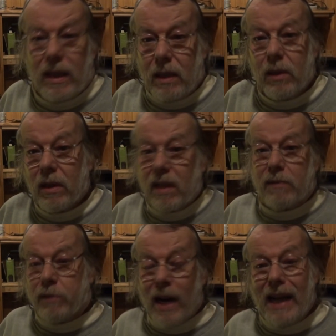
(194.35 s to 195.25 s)
You look at
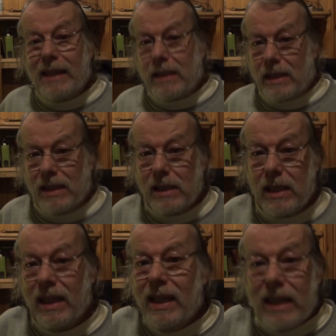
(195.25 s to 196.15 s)
France and
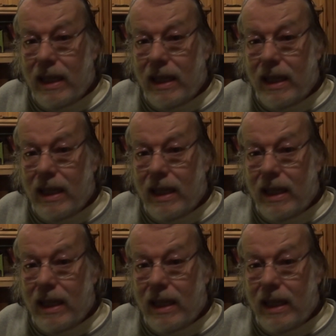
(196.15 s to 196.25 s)
the